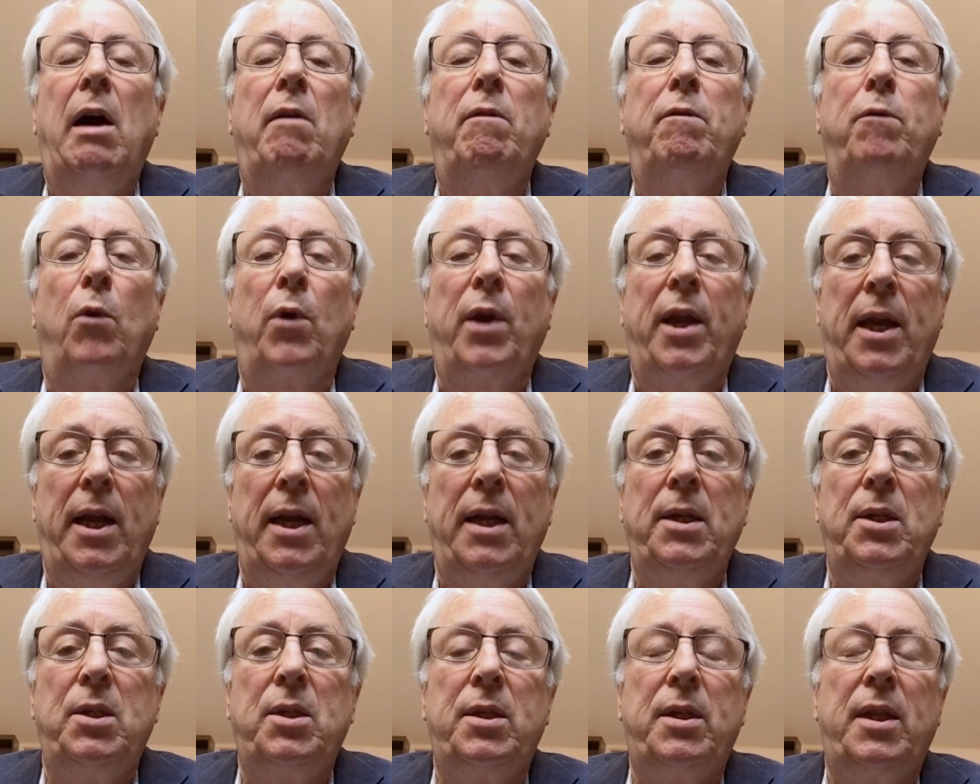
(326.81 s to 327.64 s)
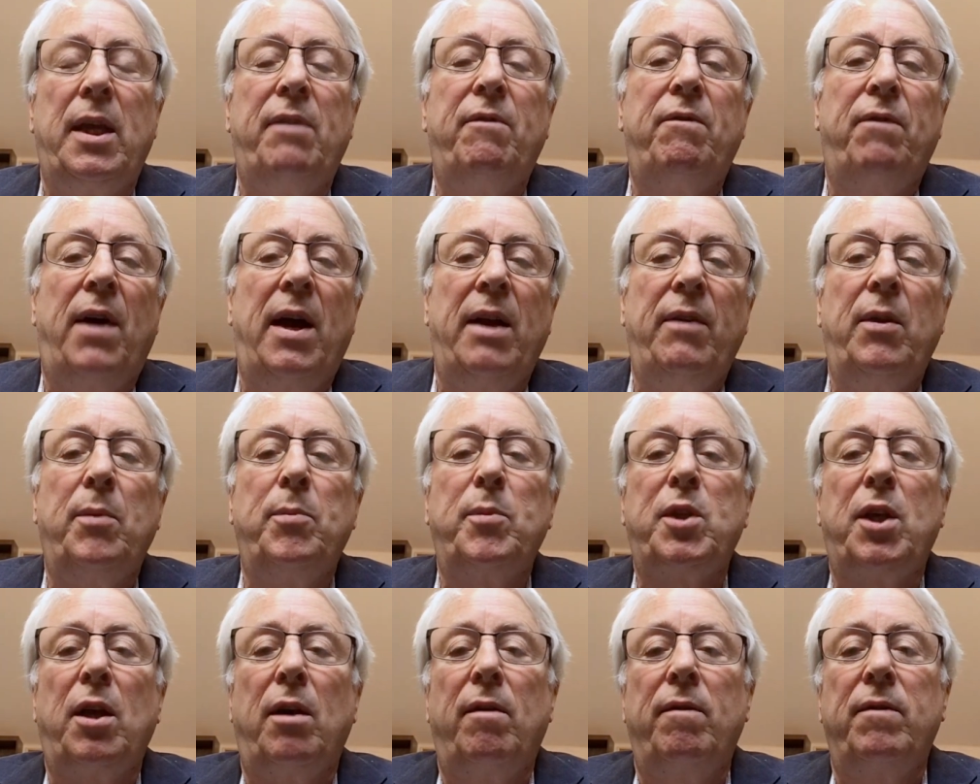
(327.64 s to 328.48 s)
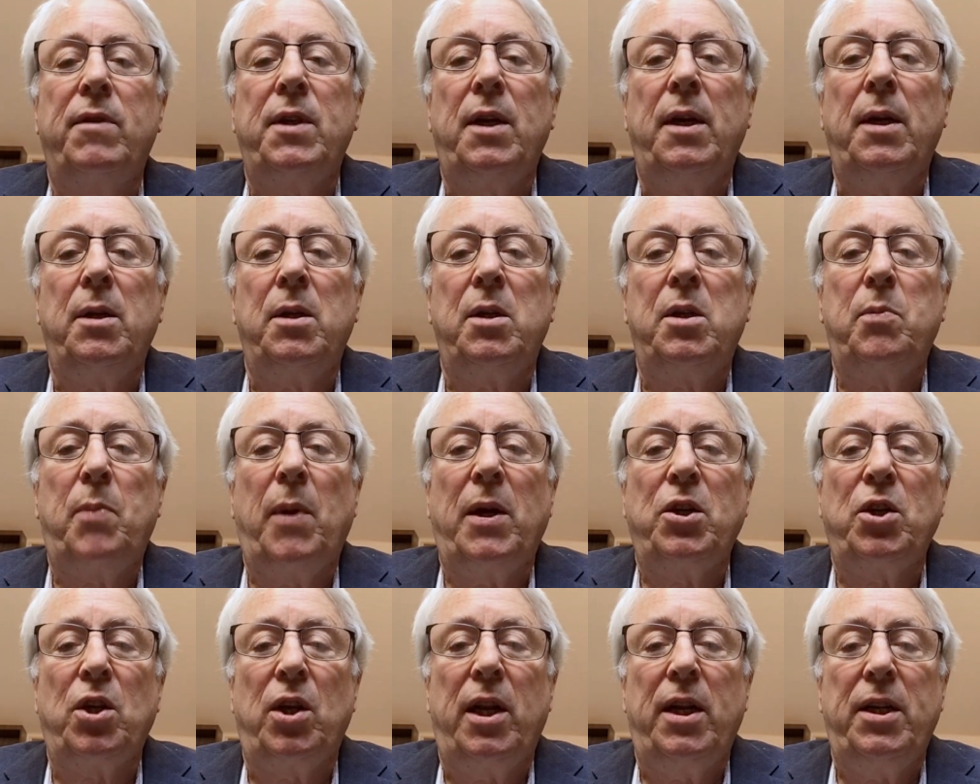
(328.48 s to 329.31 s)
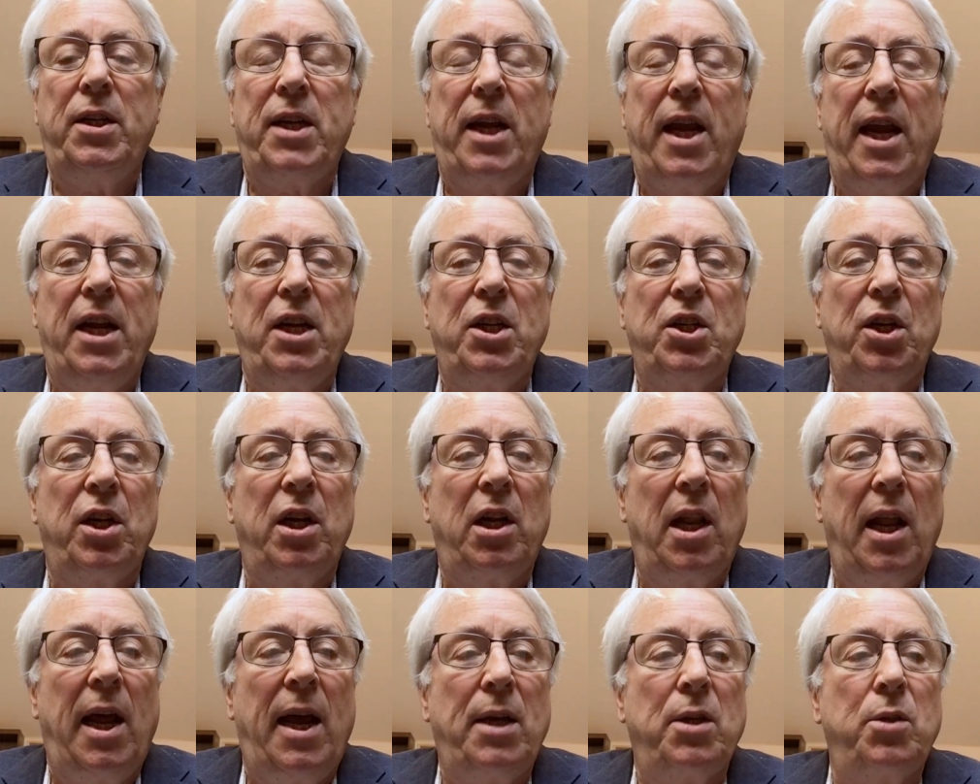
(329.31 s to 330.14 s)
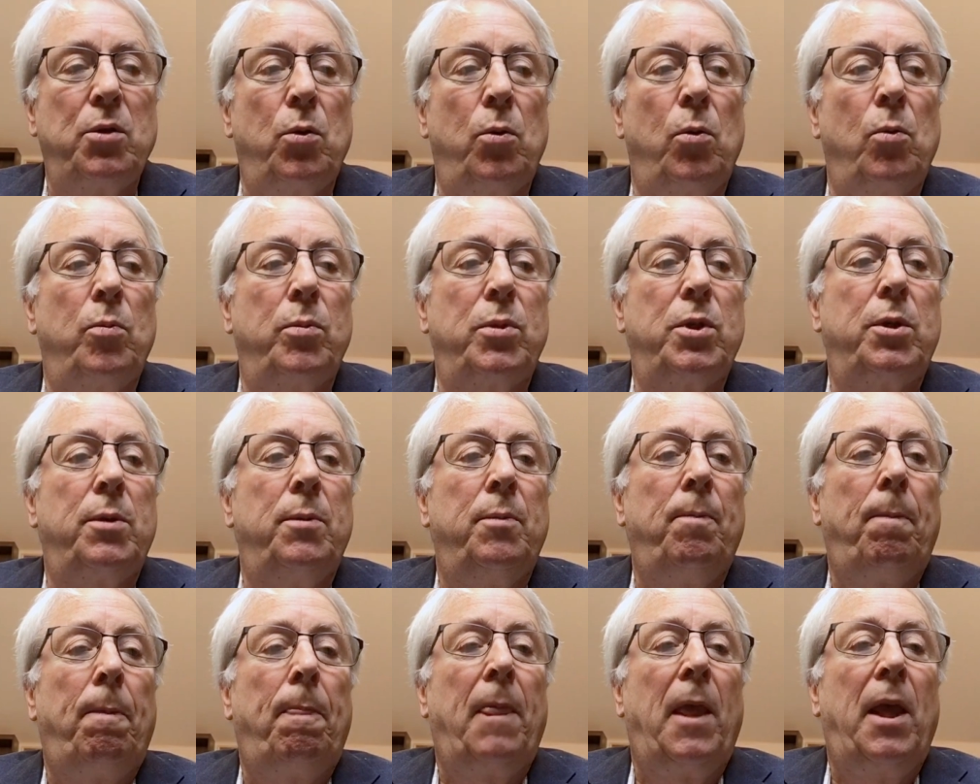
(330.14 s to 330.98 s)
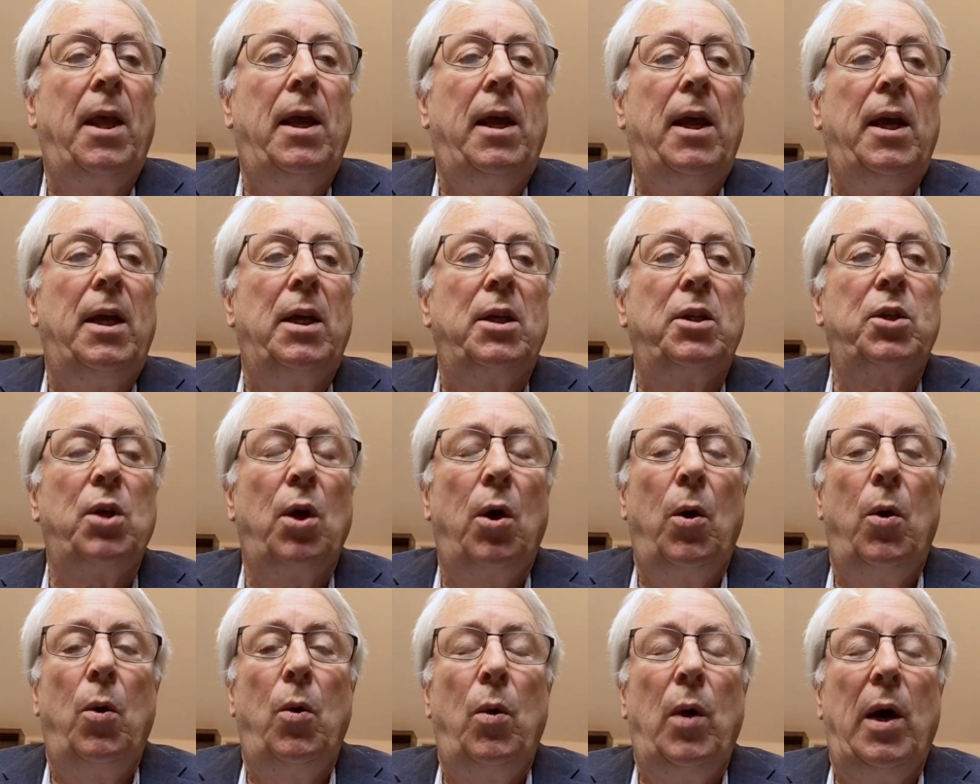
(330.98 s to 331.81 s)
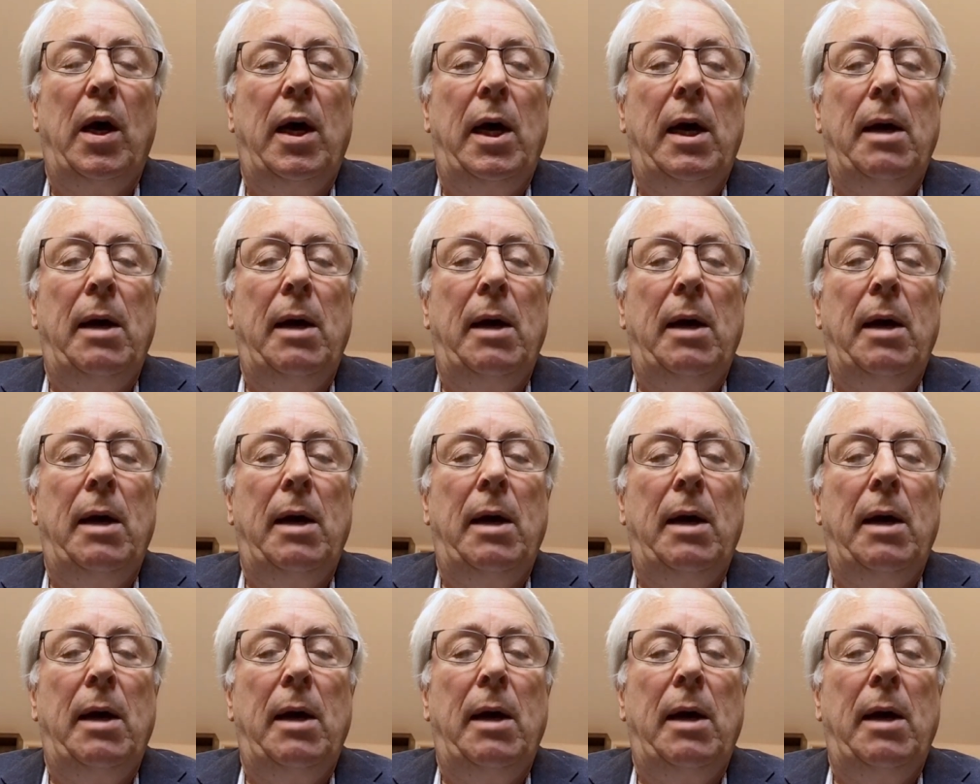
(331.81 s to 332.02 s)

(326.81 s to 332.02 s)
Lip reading: for kids that find themselves in special education classrooms. So,